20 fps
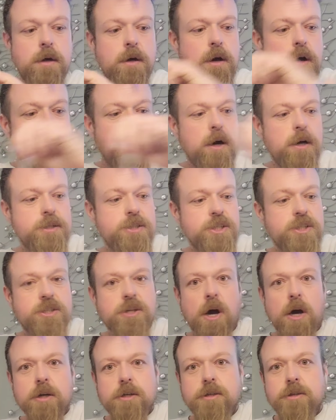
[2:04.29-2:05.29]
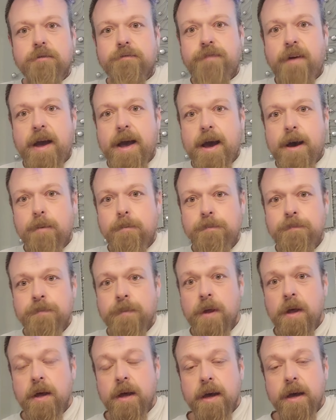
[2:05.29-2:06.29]
Uh, just talk to the fam.
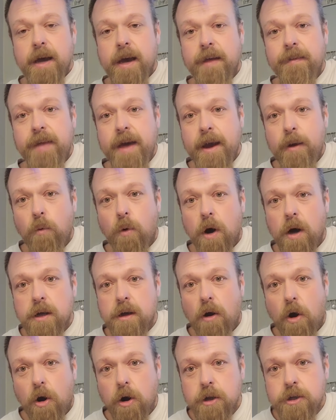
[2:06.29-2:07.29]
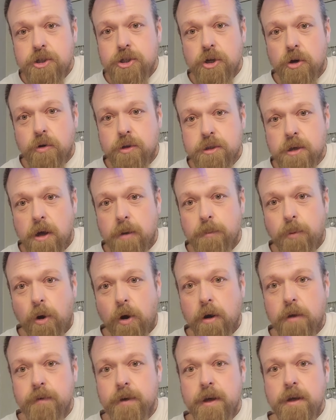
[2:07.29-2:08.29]
And they want artichokes on
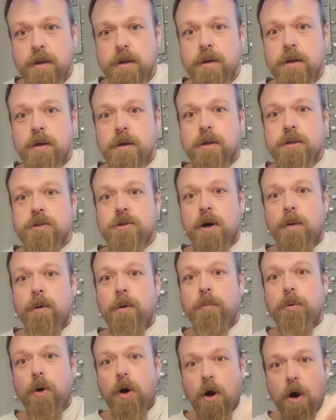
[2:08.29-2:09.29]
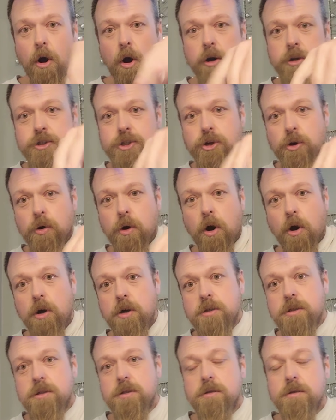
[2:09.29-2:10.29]
part of it. So I'm going to put artichoke
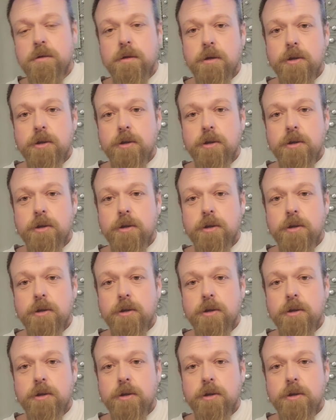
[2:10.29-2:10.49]
hearts.